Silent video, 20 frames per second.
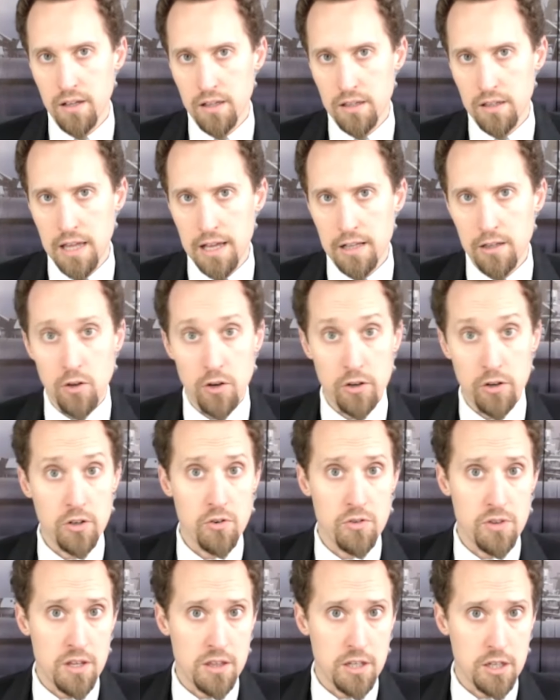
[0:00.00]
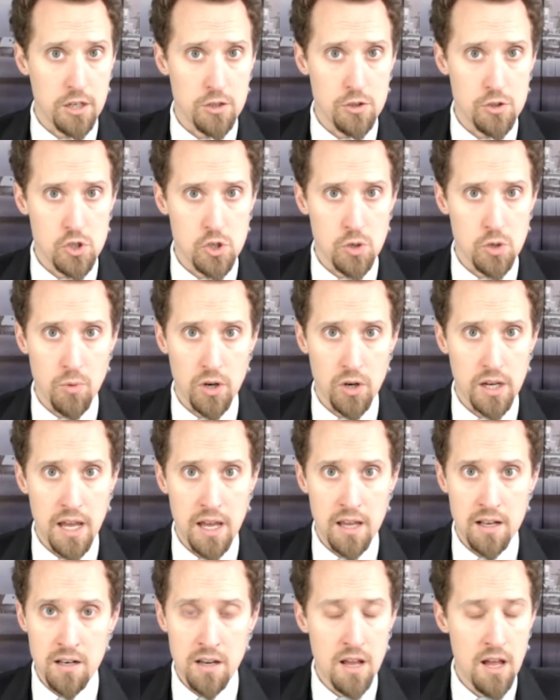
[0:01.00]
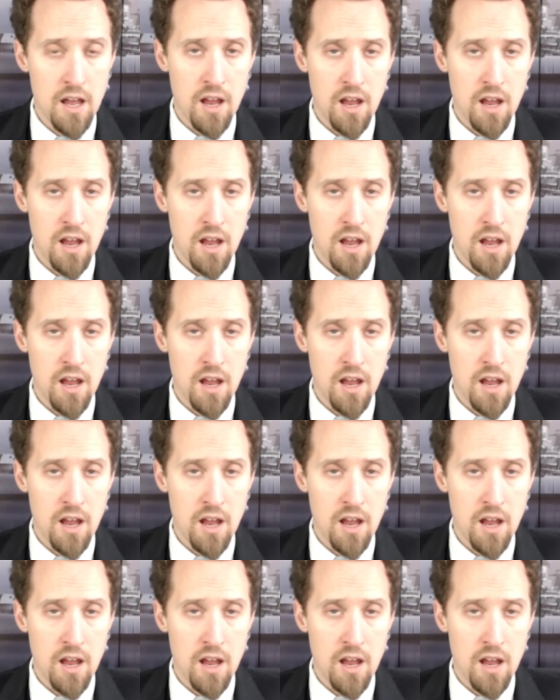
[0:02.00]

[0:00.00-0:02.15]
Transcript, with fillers: a lot longer than the consumer can.